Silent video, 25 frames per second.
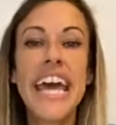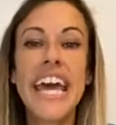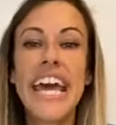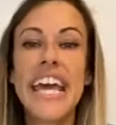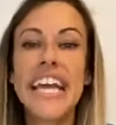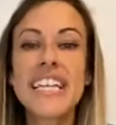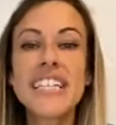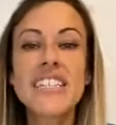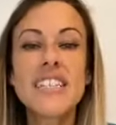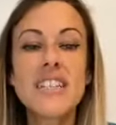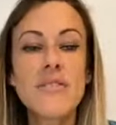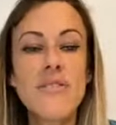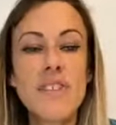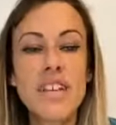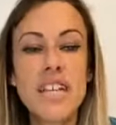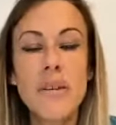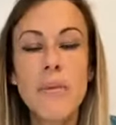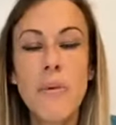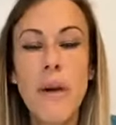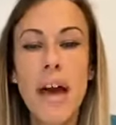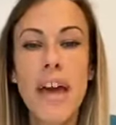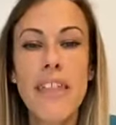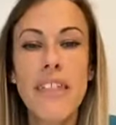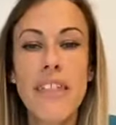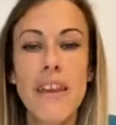Is there
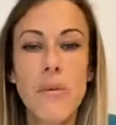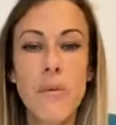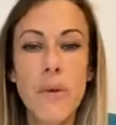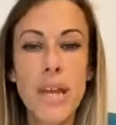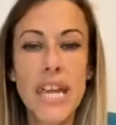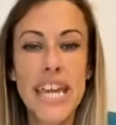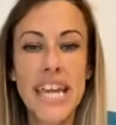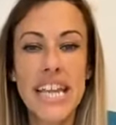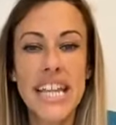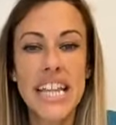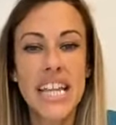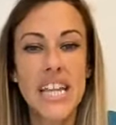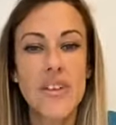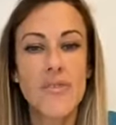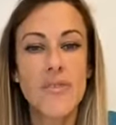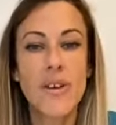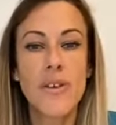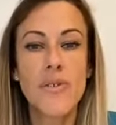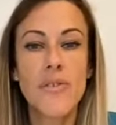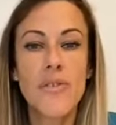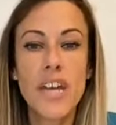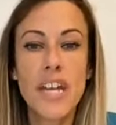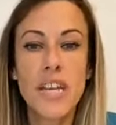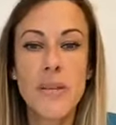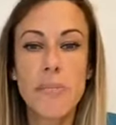anywhere that we can leave
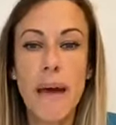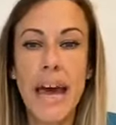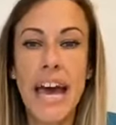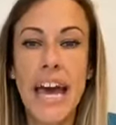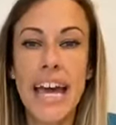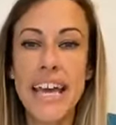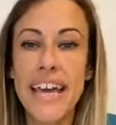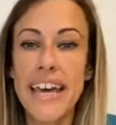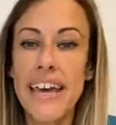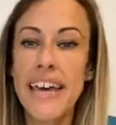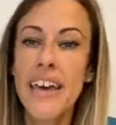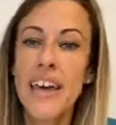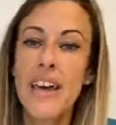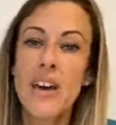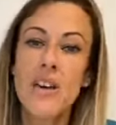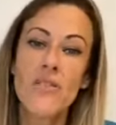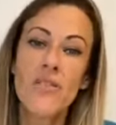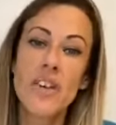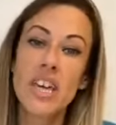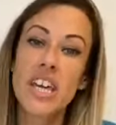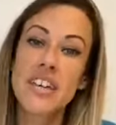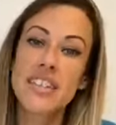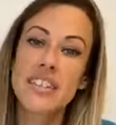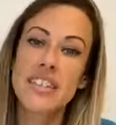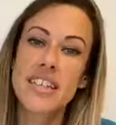you feedback
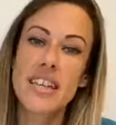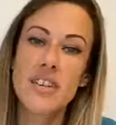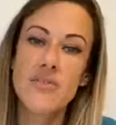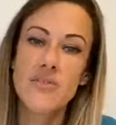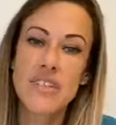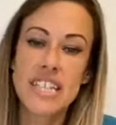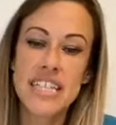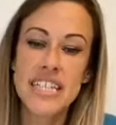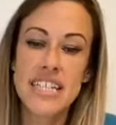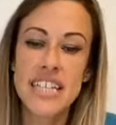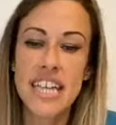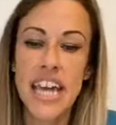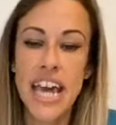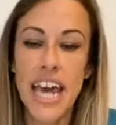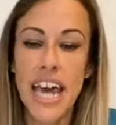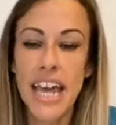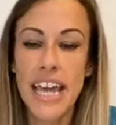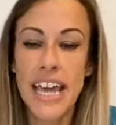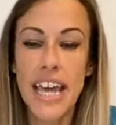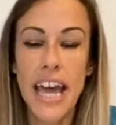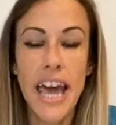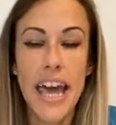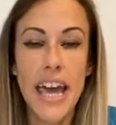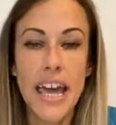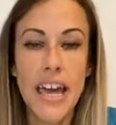for your service
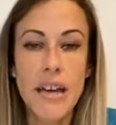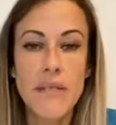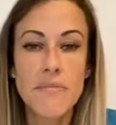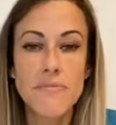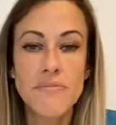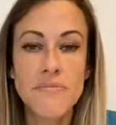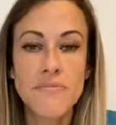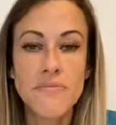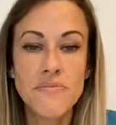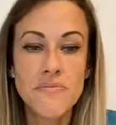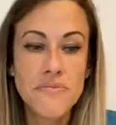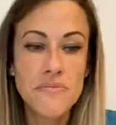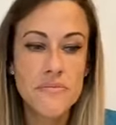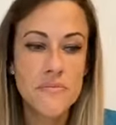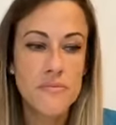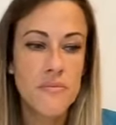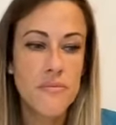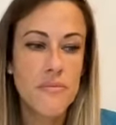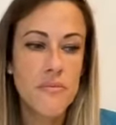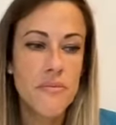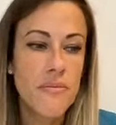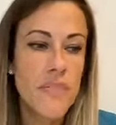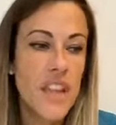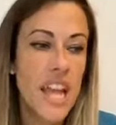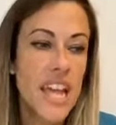today? And
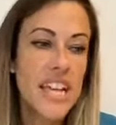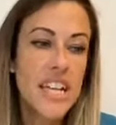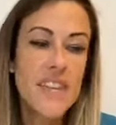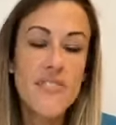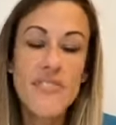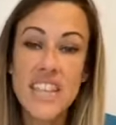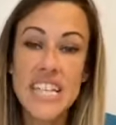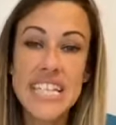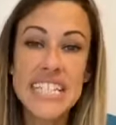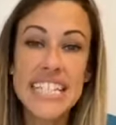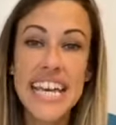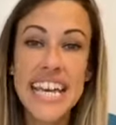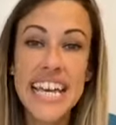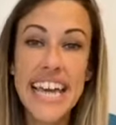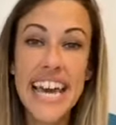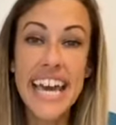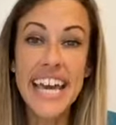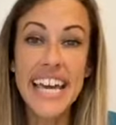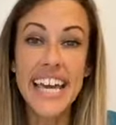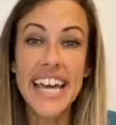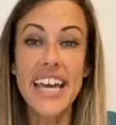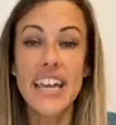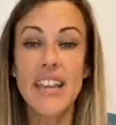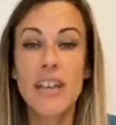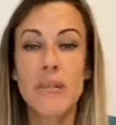if they say
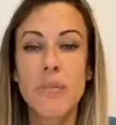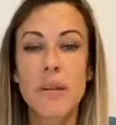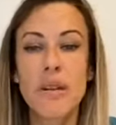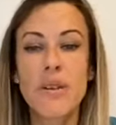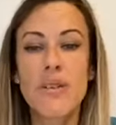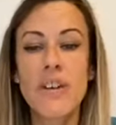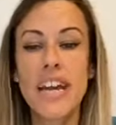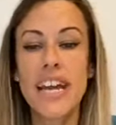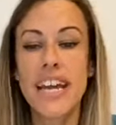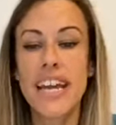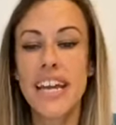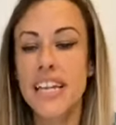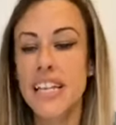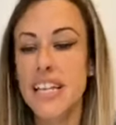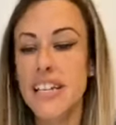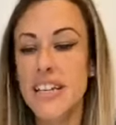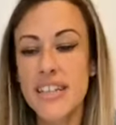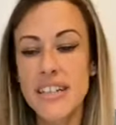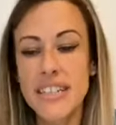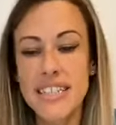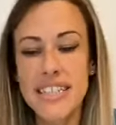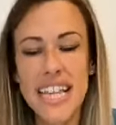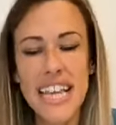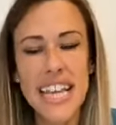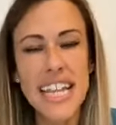yeah, that'd be great, and you
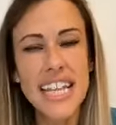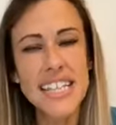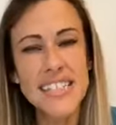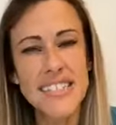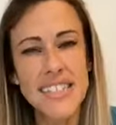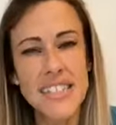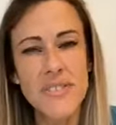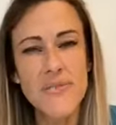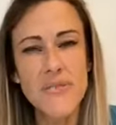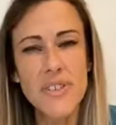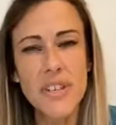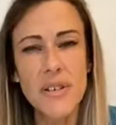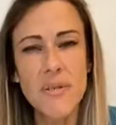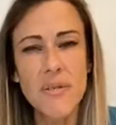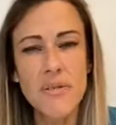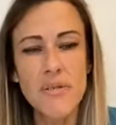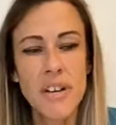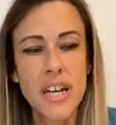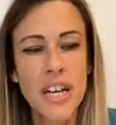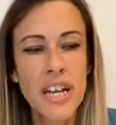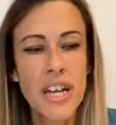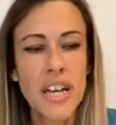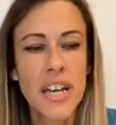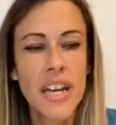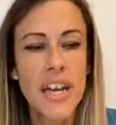could say, listen, have you
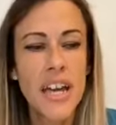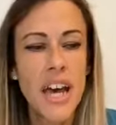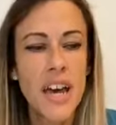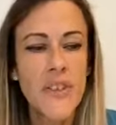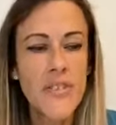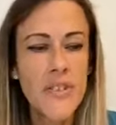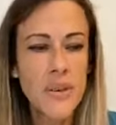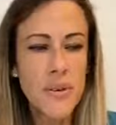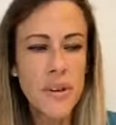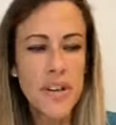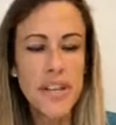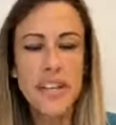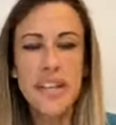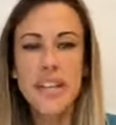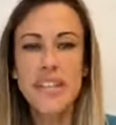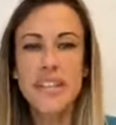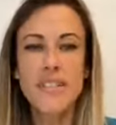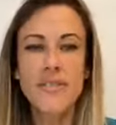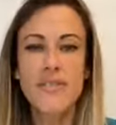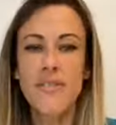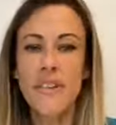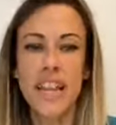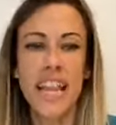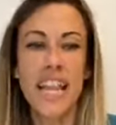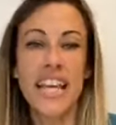heard
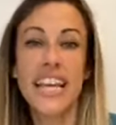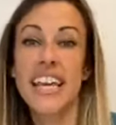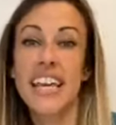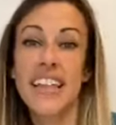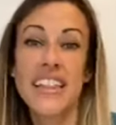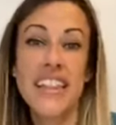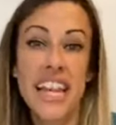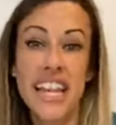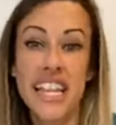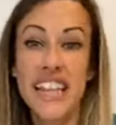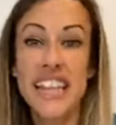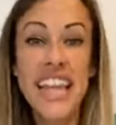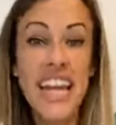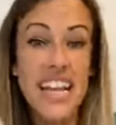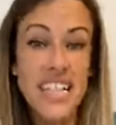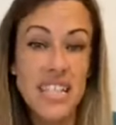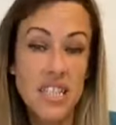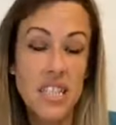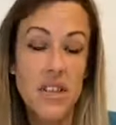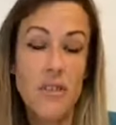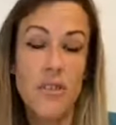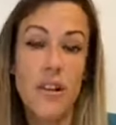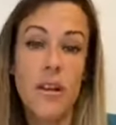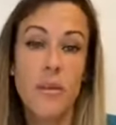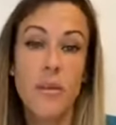of, like, and then that's
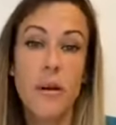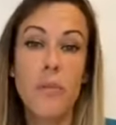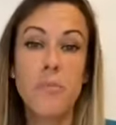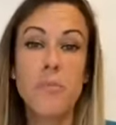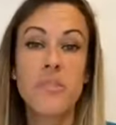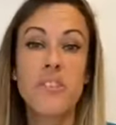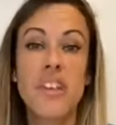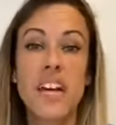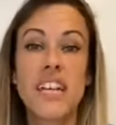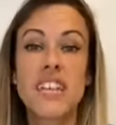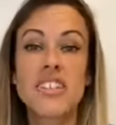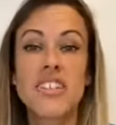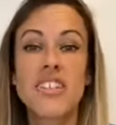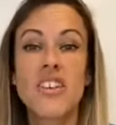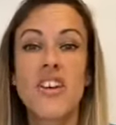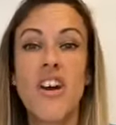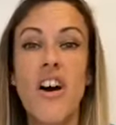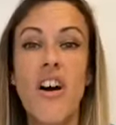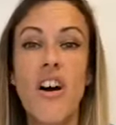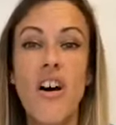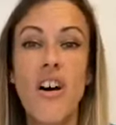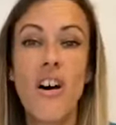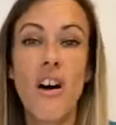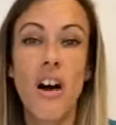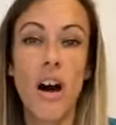your
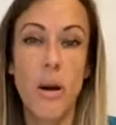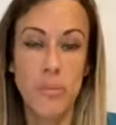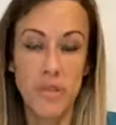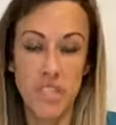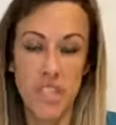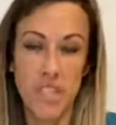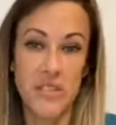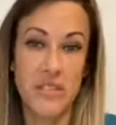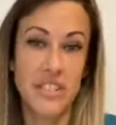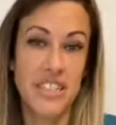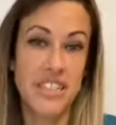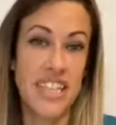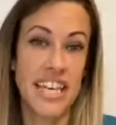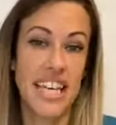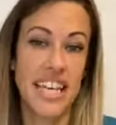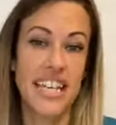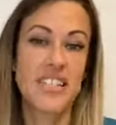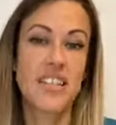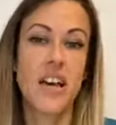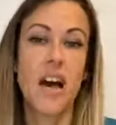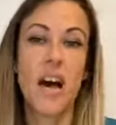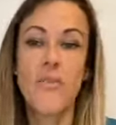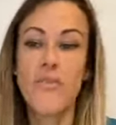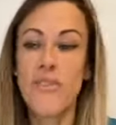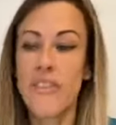opportunity
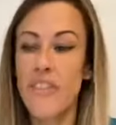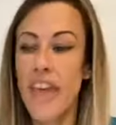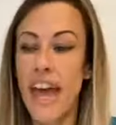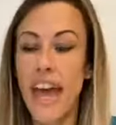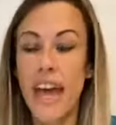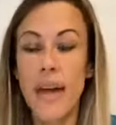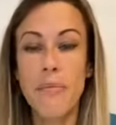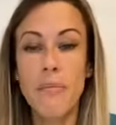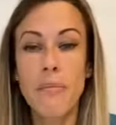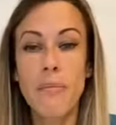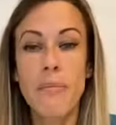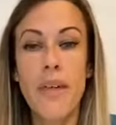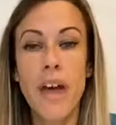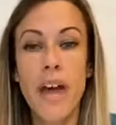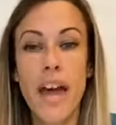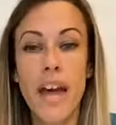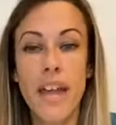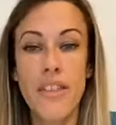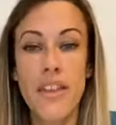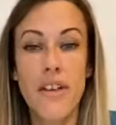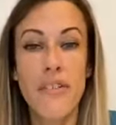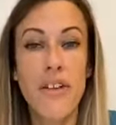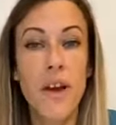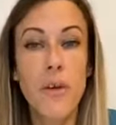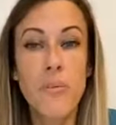to offer them
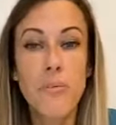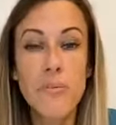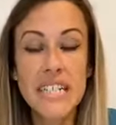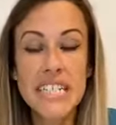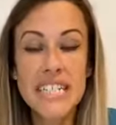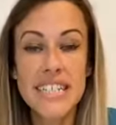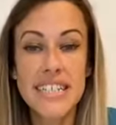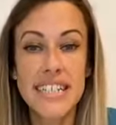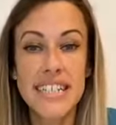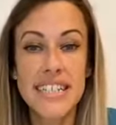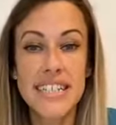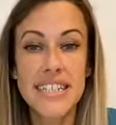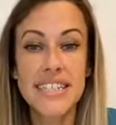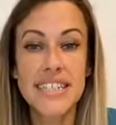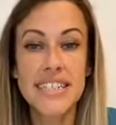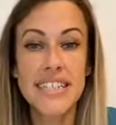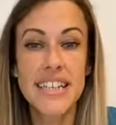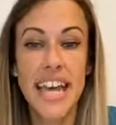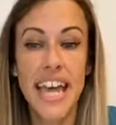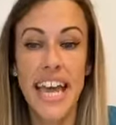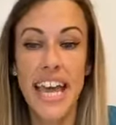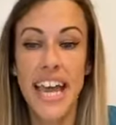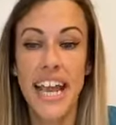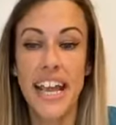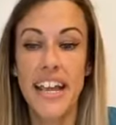their own business
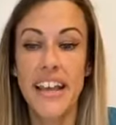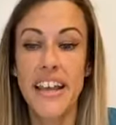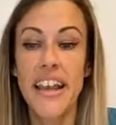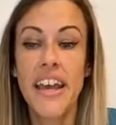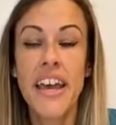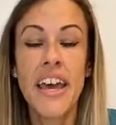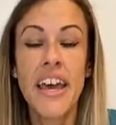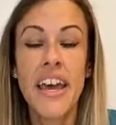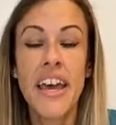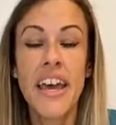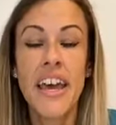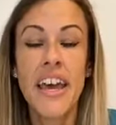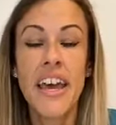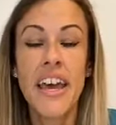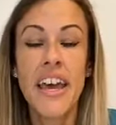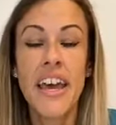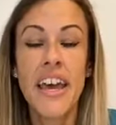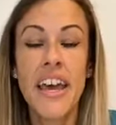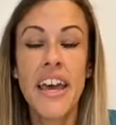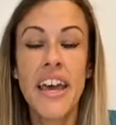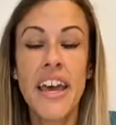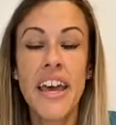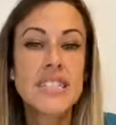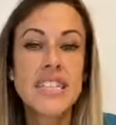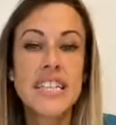in
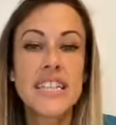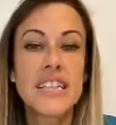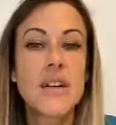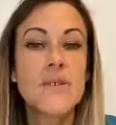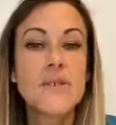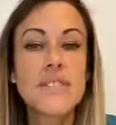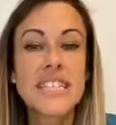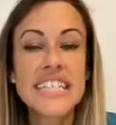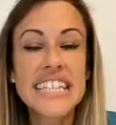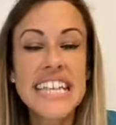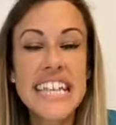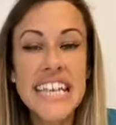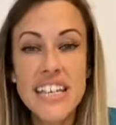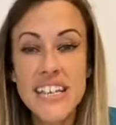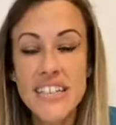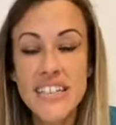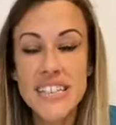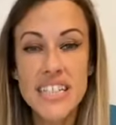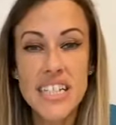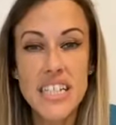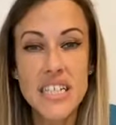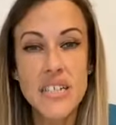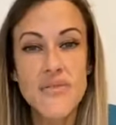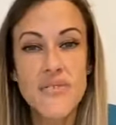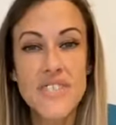using those skills
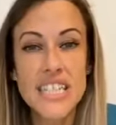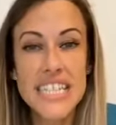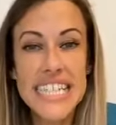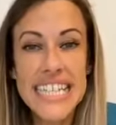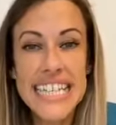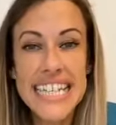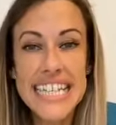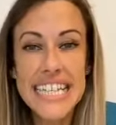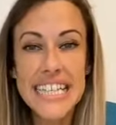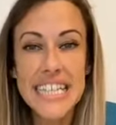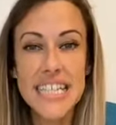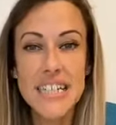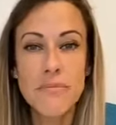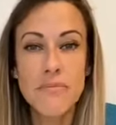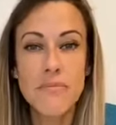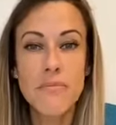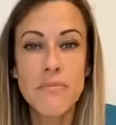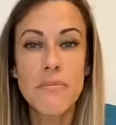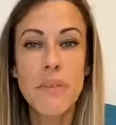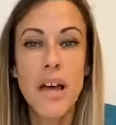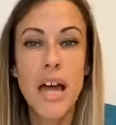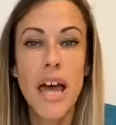that you've seen them